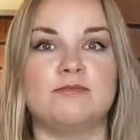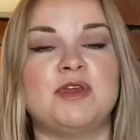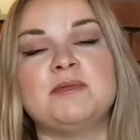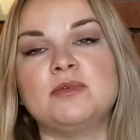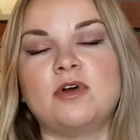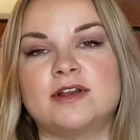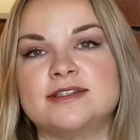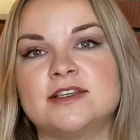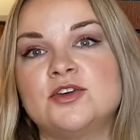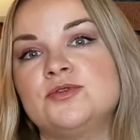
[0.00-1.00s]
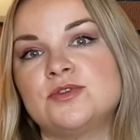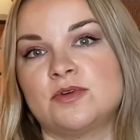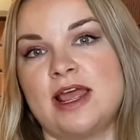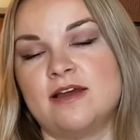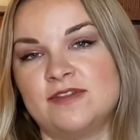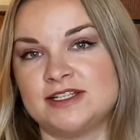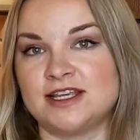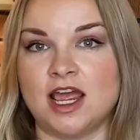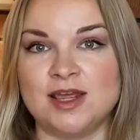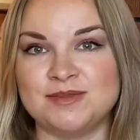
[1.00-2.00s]
people, honestly, who don't have the
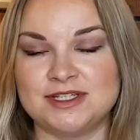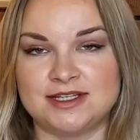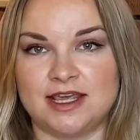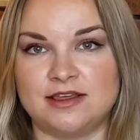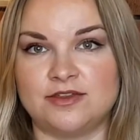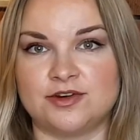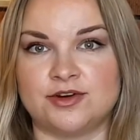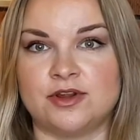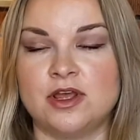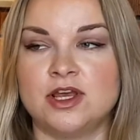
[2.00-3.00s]
time to take their